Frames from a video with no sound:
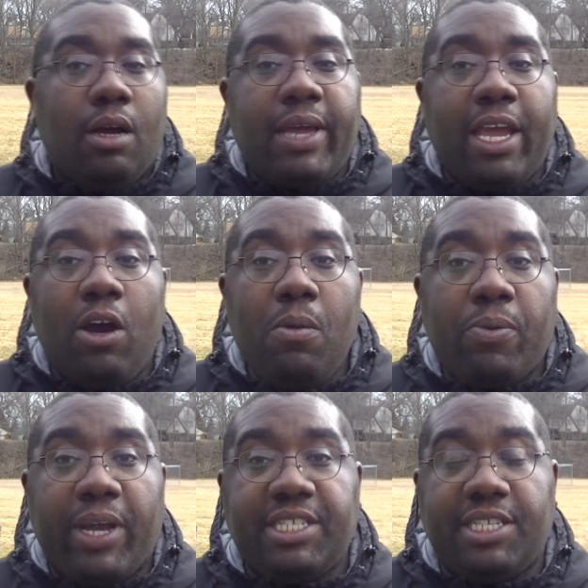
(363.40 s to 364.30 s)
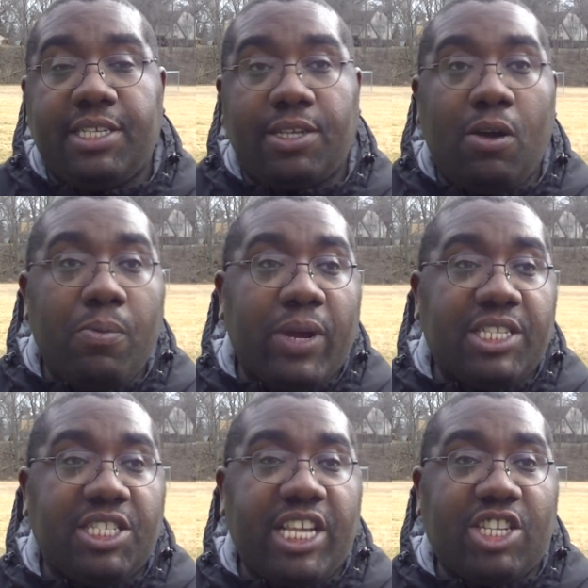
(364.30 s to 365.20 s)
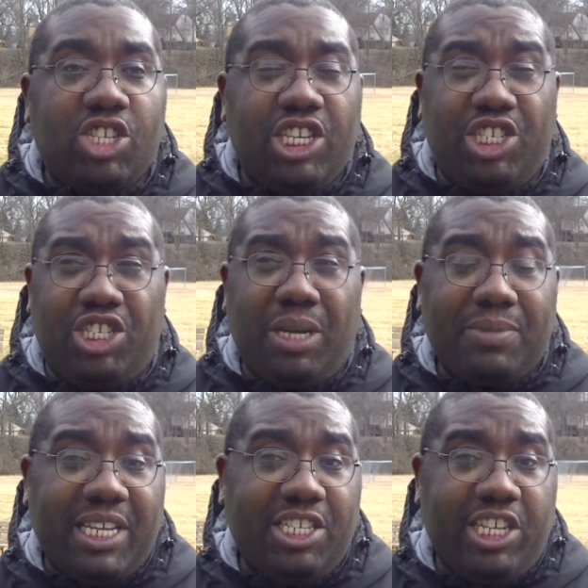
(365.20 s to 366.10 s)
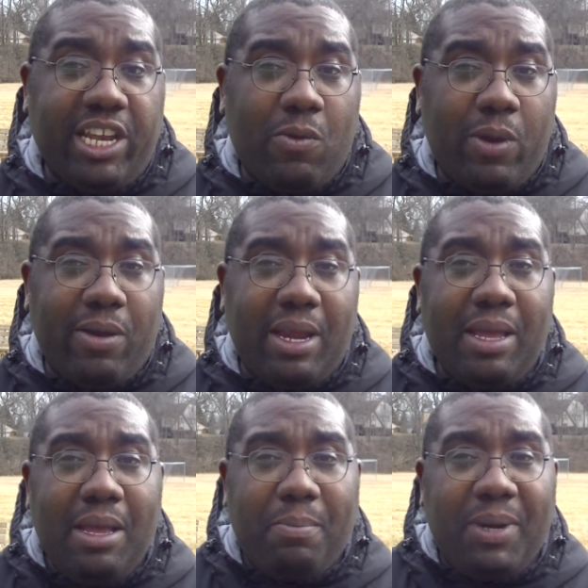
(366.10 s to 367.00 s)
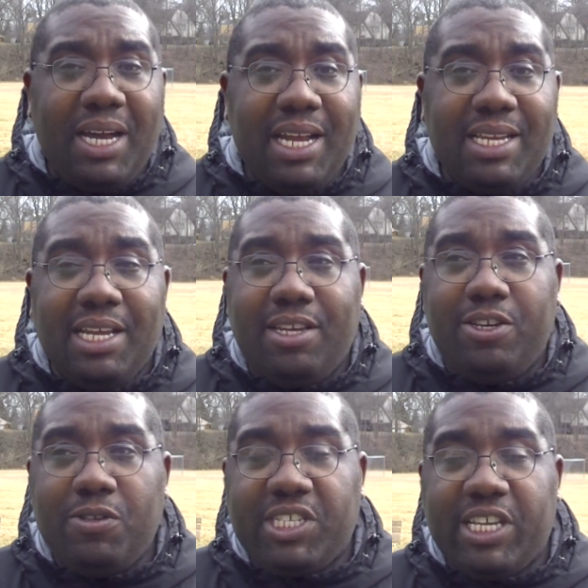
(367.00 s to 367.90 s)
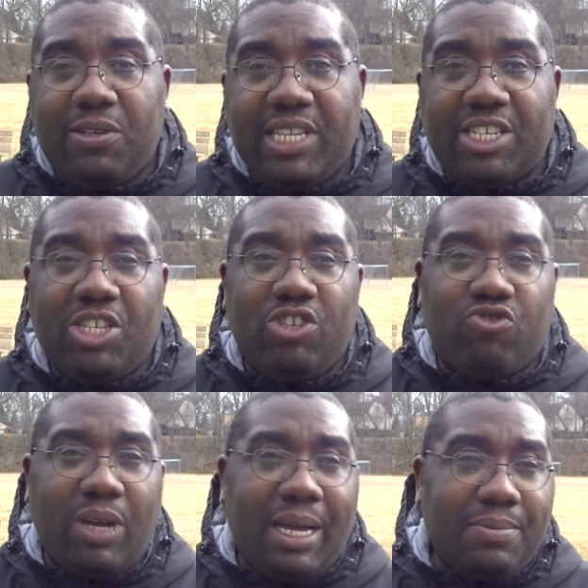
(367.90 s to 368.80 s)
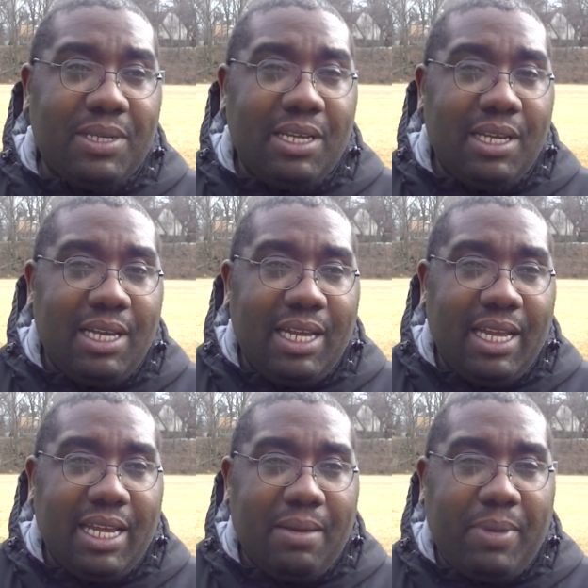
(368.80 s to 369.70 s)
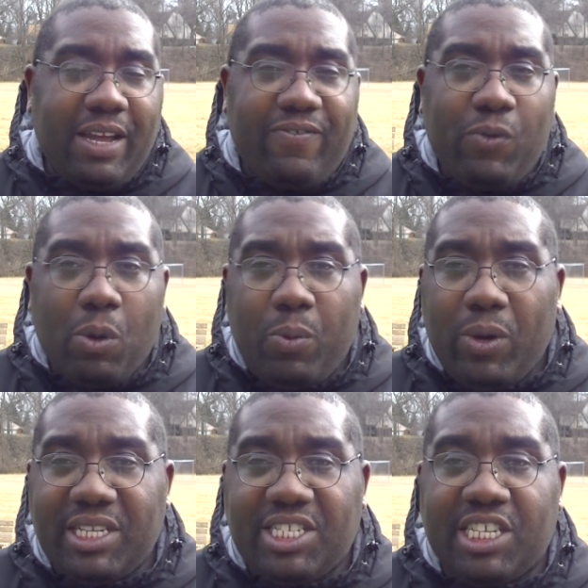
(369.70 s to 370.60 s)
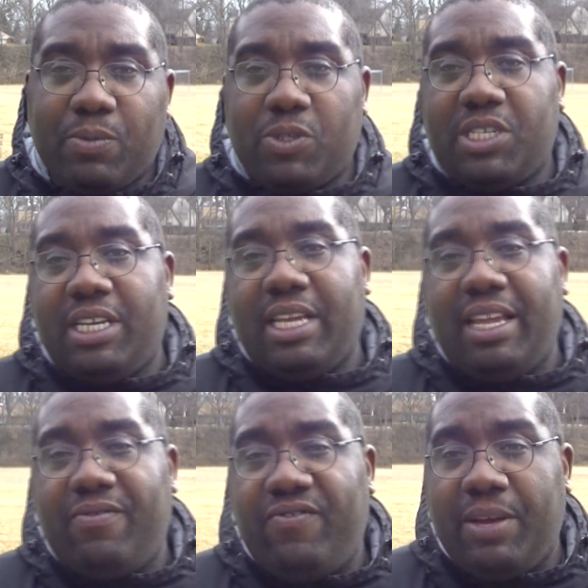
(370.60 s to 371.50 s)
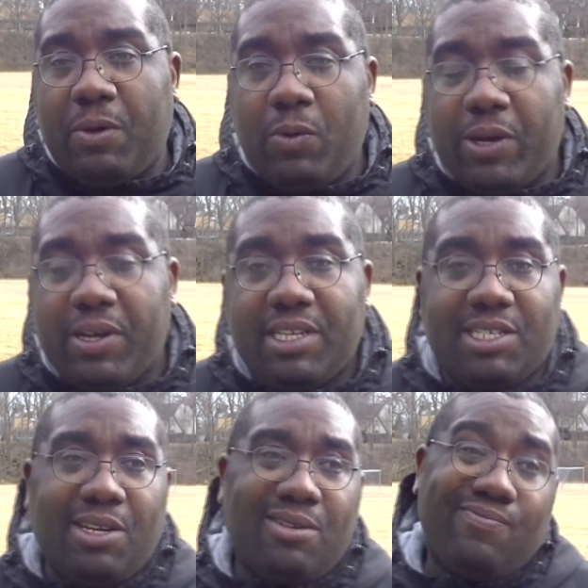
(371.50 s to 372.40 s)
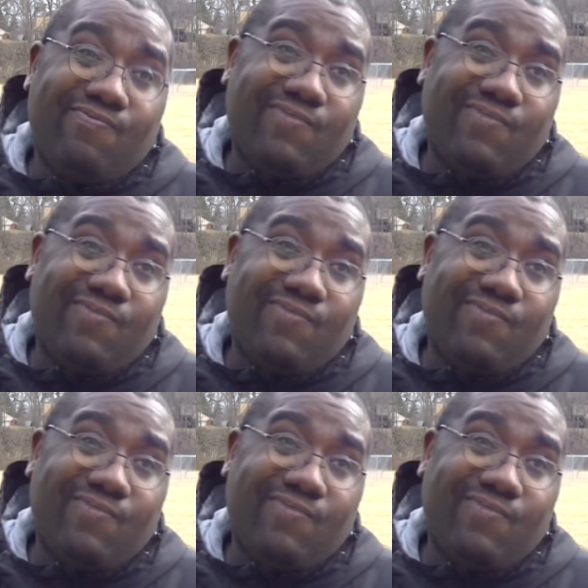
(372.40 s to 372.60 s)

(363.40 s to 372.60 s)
Okay, home prices. Home prices actually jumped in January, but new sales actually dropped eh, by 4.6% in February. So